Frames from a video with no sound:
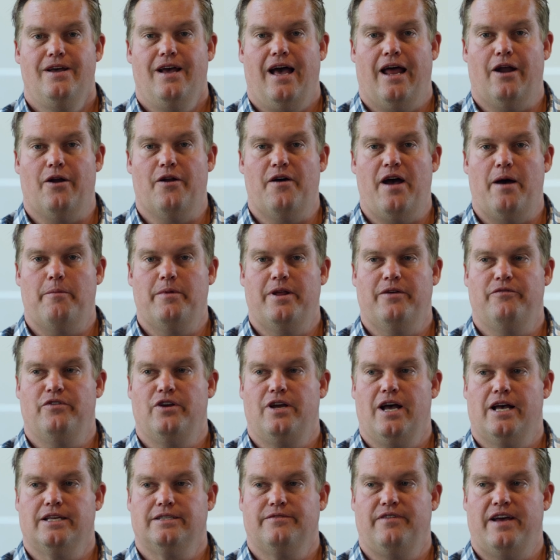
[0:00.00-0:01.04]
I don't know how many of you
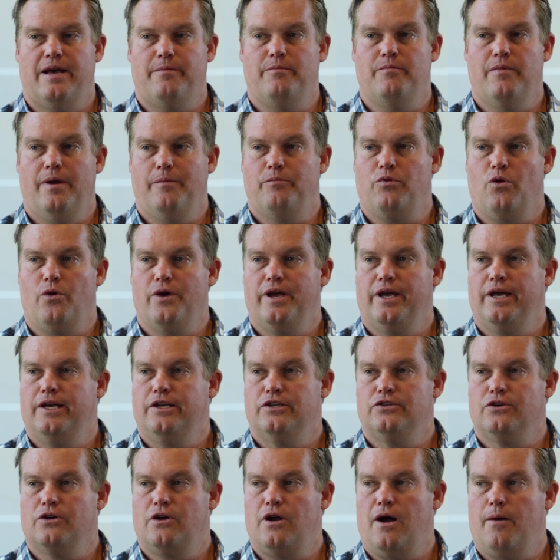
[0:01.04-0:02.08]
guys have had
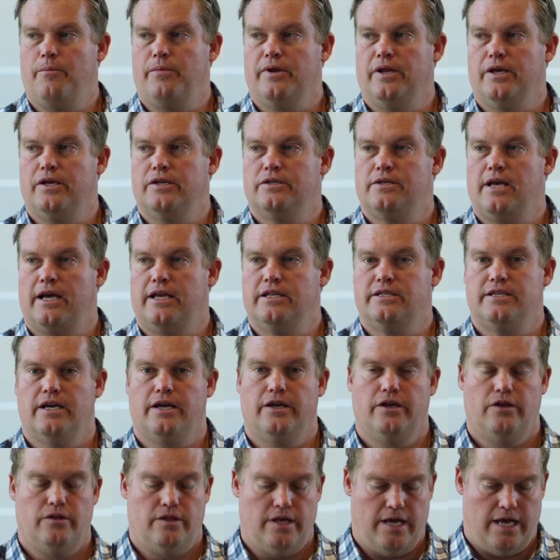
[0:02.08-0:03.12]
employees or companies. I can tell
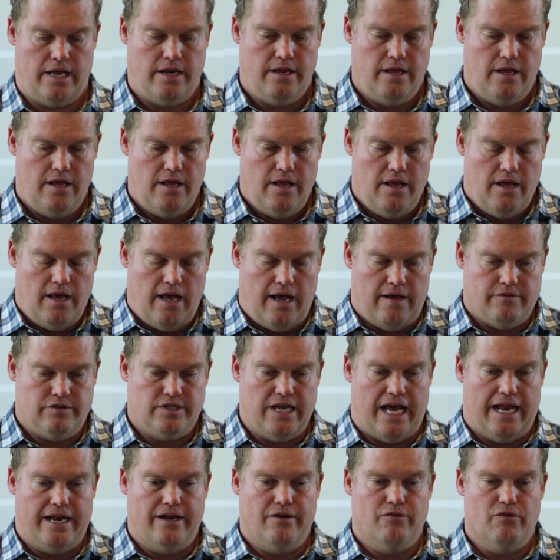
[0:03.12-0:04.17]
you that I've
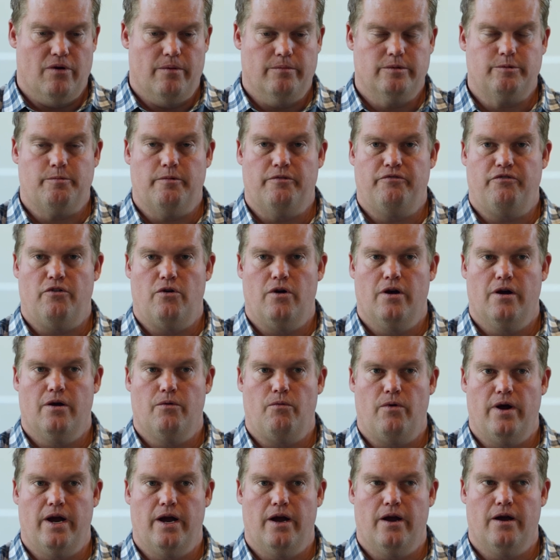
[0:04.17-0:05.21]
sat in rooms before
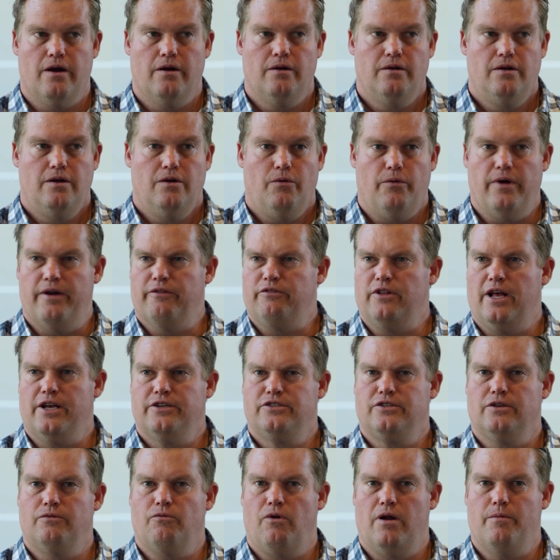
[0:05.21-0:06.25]
where we have
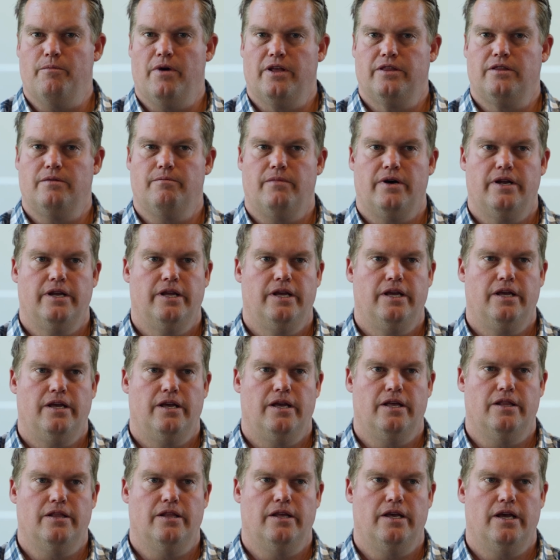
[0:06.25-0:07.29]
less than 1 month of money
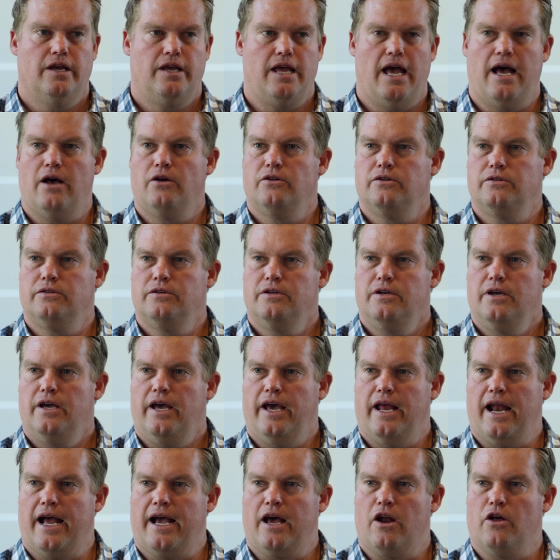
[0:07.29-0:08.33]
in the account,
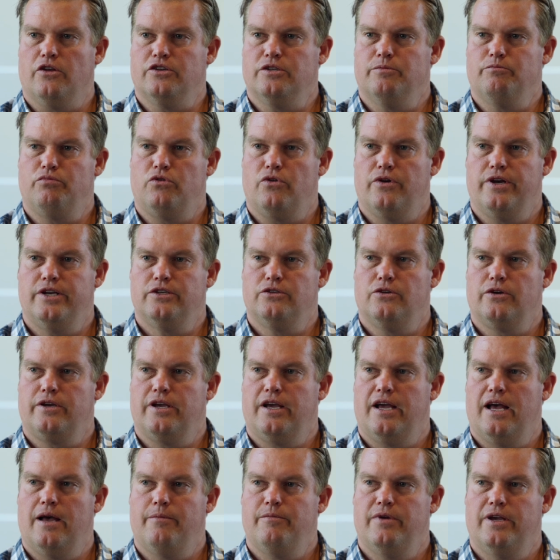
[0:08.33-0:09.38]
and I got all these employees
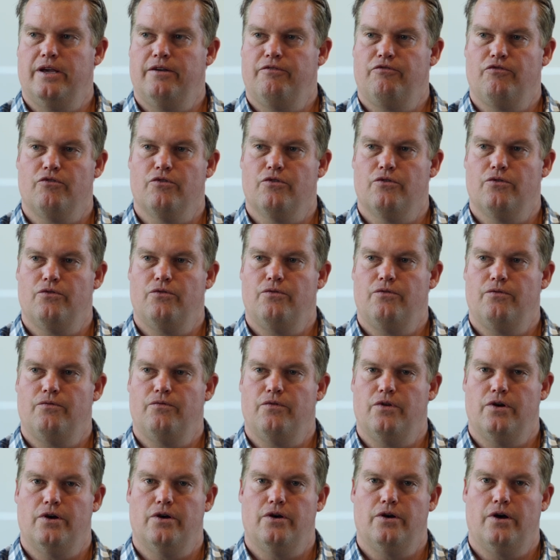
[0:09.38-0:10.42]
looking at me through
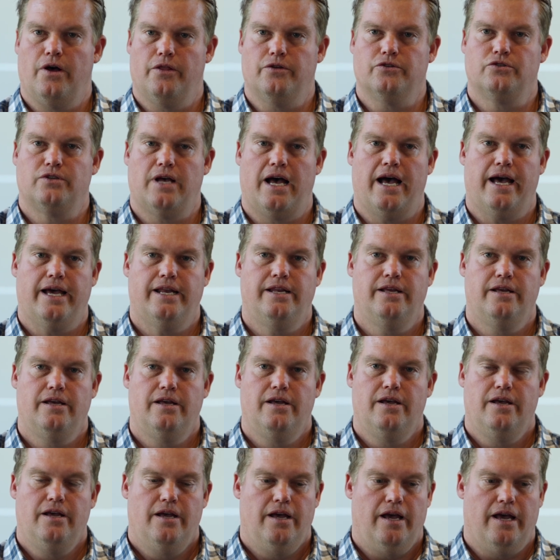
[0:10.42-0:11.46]
the other side,
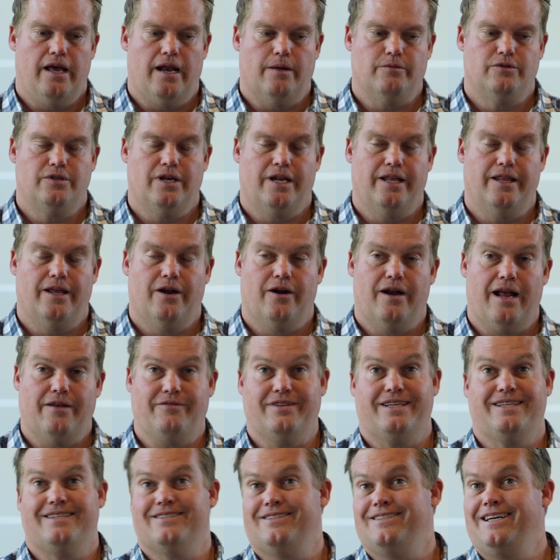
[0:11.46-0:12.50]
and I'm sitting there and I
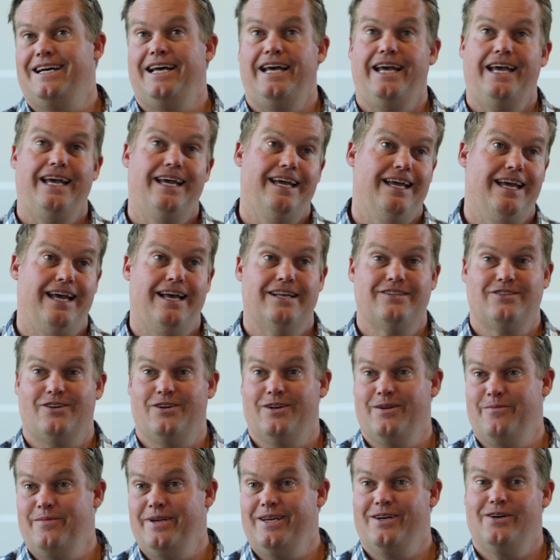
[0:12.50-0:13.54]
go, hey, yeah, it's going
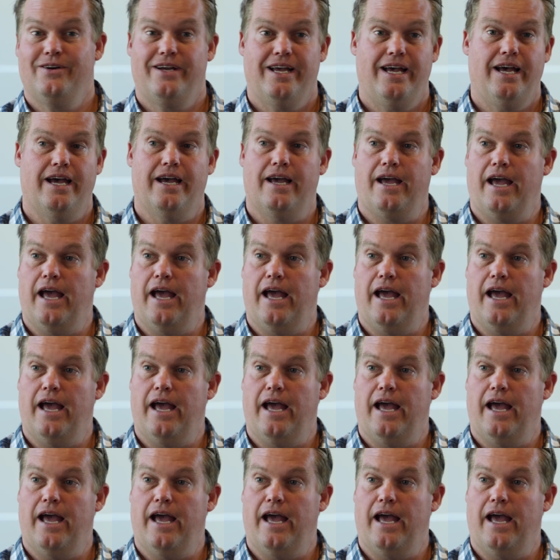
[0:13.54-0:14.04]
to be okay.